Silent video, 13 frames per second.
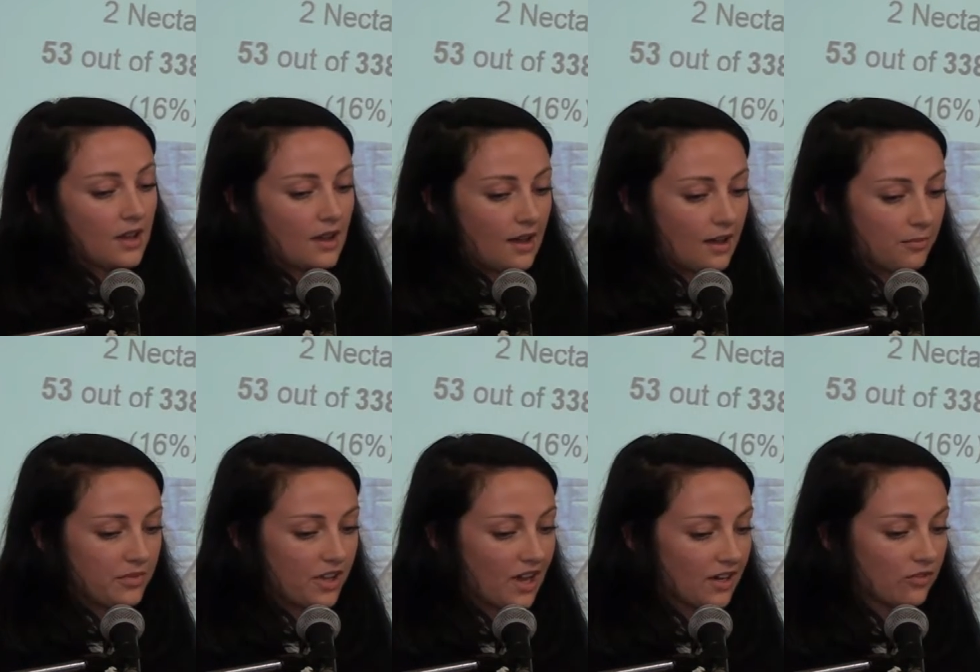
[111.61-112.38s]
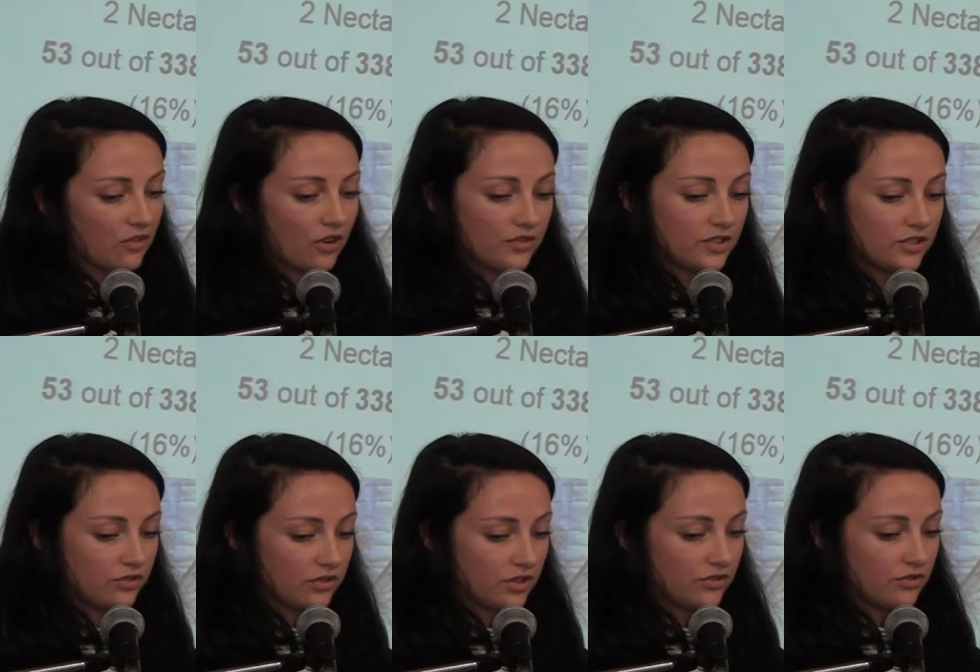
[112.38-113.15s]
The ungrafted
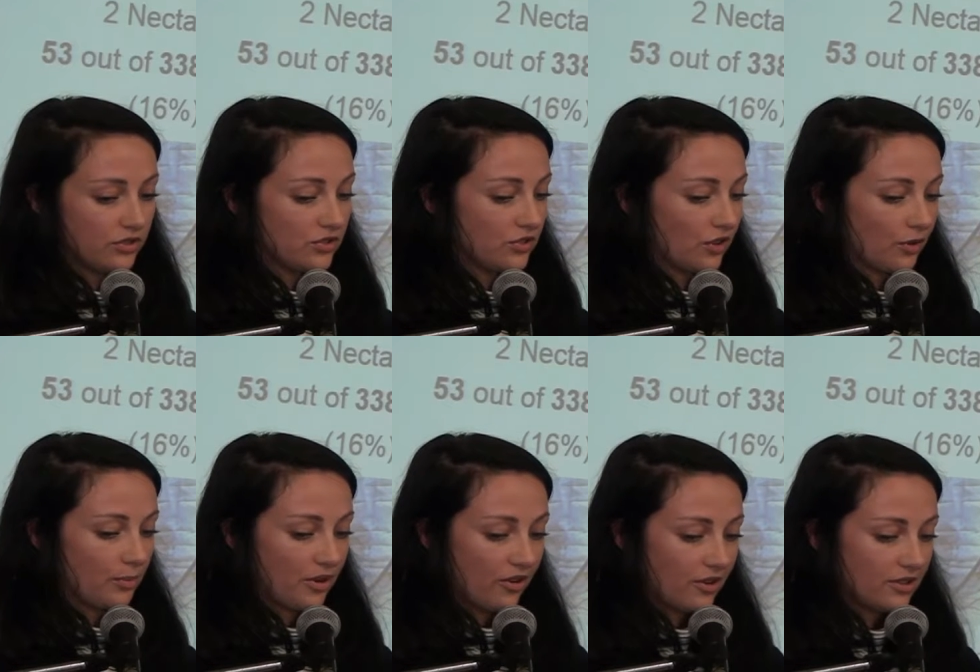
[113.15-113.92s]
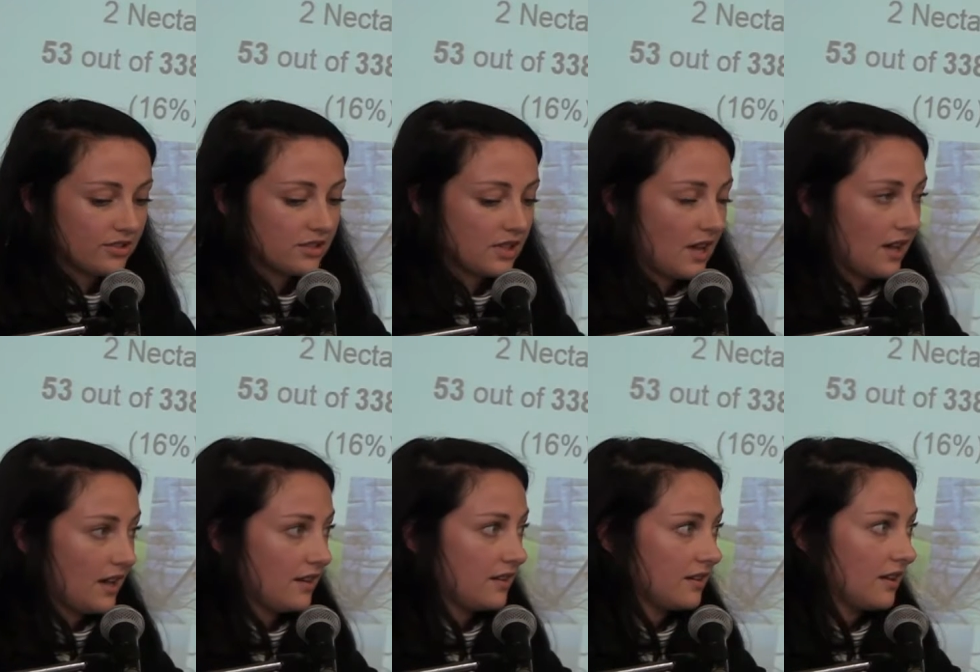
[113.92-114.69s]
rooted rootstock plants
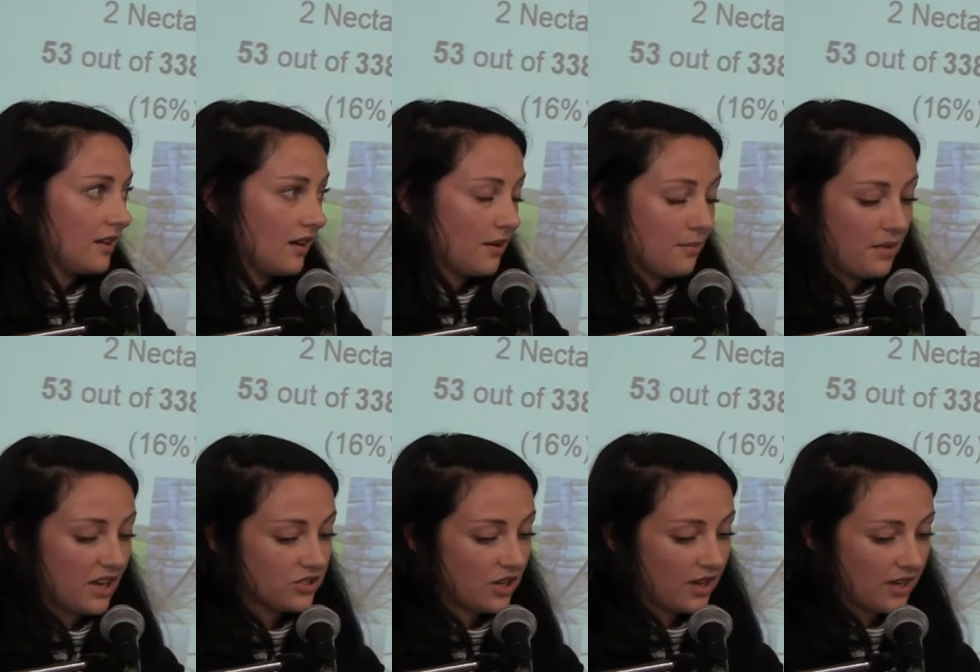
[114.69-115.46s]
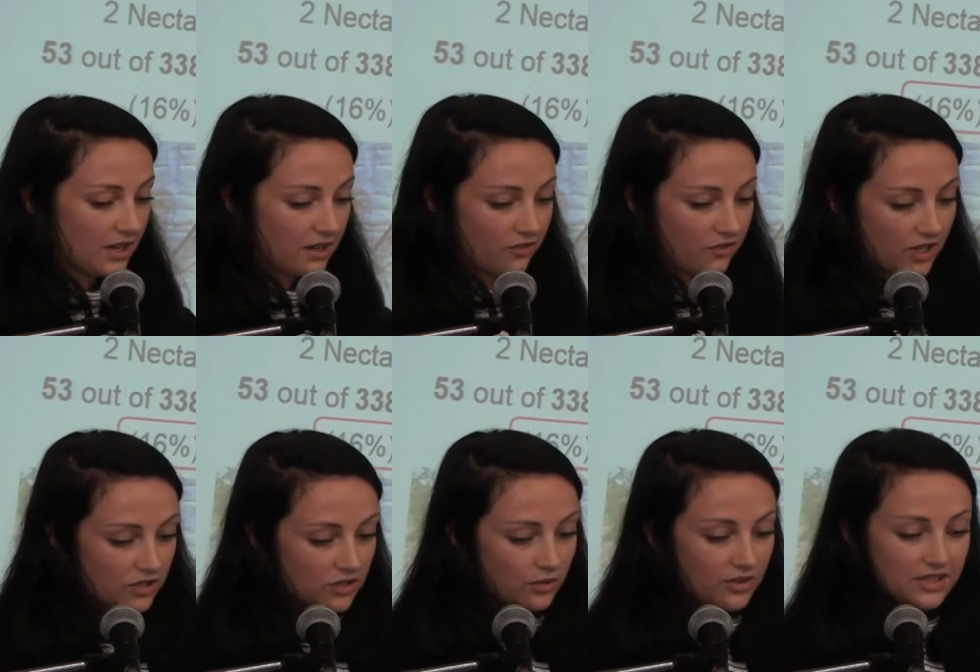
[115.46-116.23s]
had a much higher
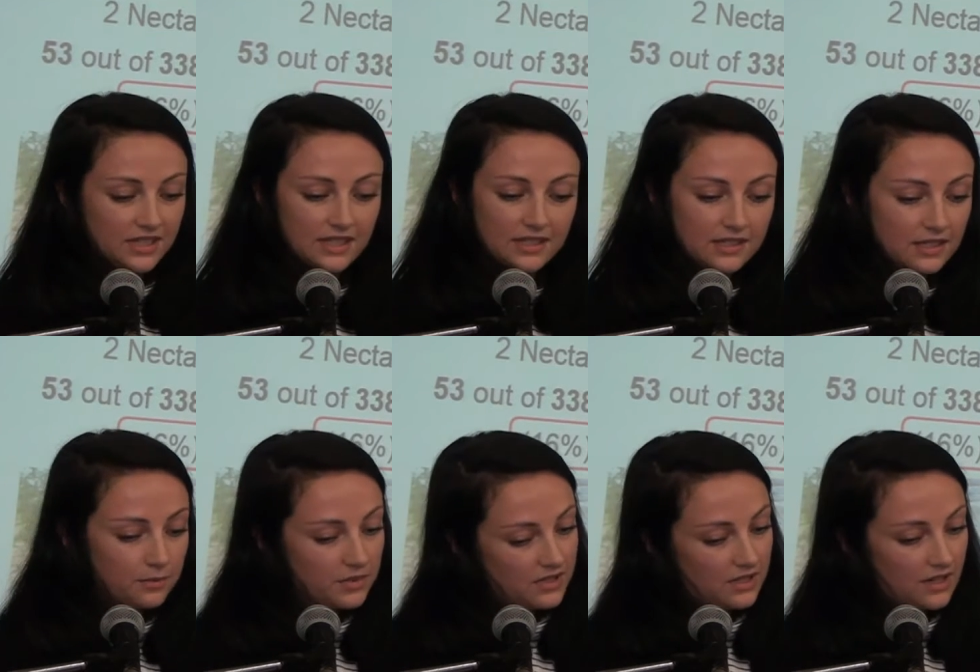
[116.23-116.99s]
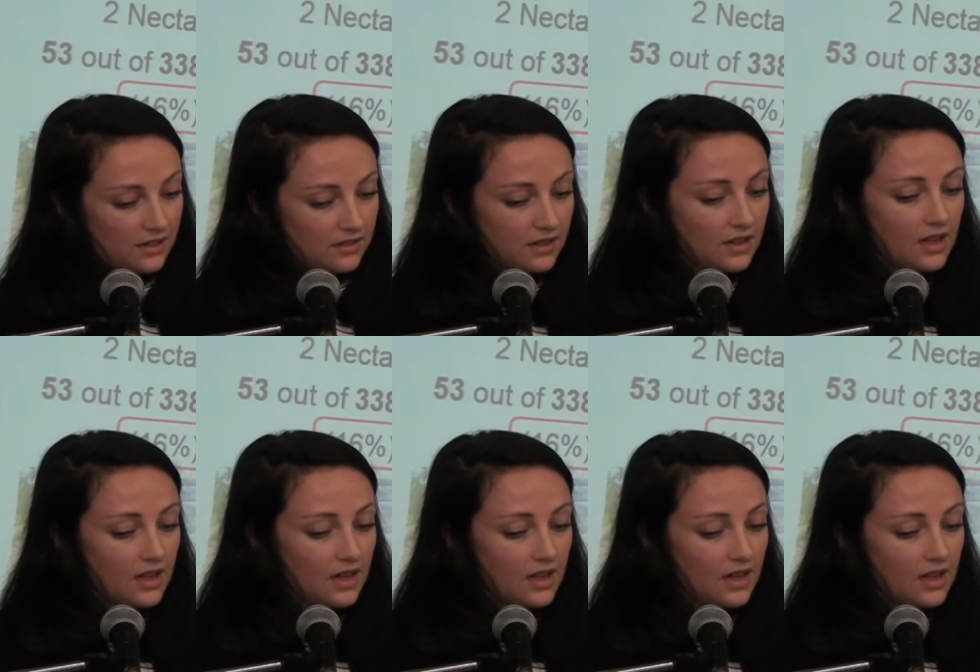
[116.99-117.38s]
infection with 16%,